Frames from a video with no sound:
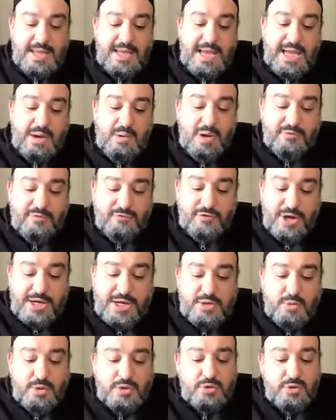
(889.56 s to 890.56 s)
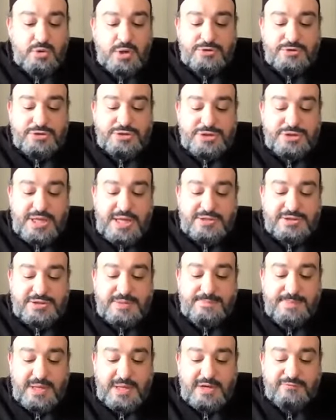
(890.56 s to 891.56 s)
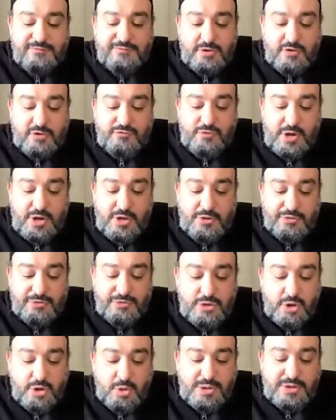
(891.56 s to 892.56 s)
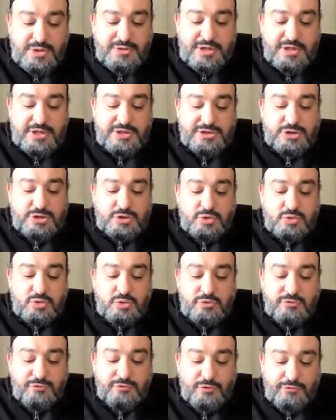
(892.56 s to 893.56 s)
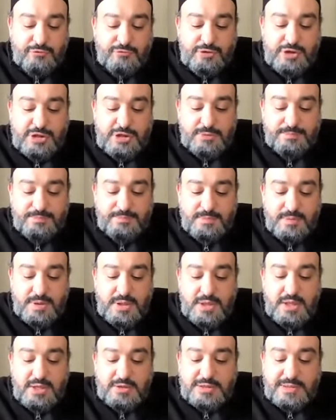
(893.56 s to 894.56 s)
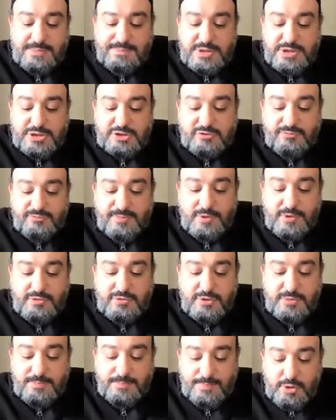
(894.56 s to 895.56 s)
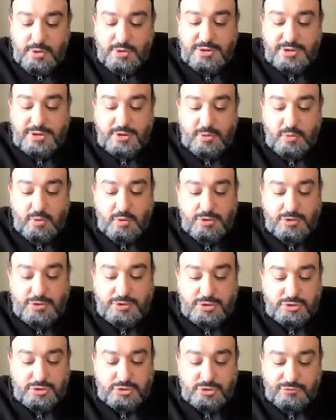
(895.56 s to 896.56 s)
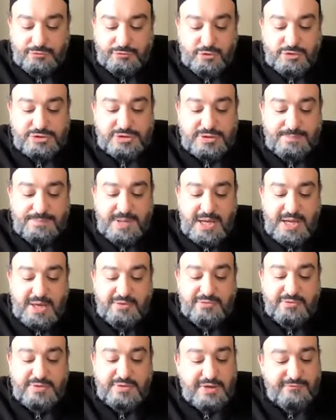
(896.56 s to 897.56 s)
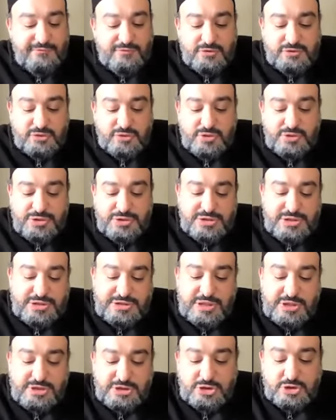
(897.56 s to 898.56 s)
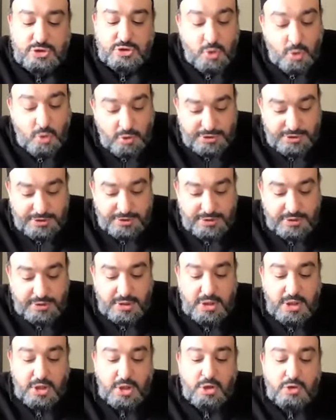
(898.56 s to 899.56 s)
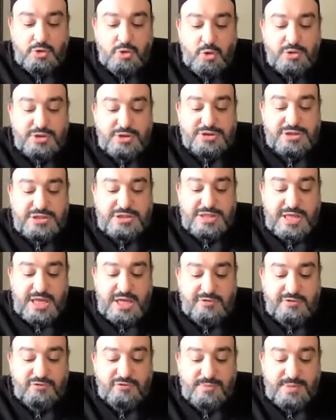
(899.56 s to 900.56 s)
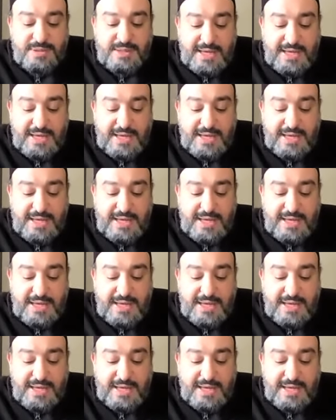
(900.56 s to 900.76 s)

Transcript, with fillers: However, anyone who understands the benefit of wealth, knowing that it is a tool for freedom, the beast of burden in order to traverse the path, never turns his attention toward it, nor does he take from it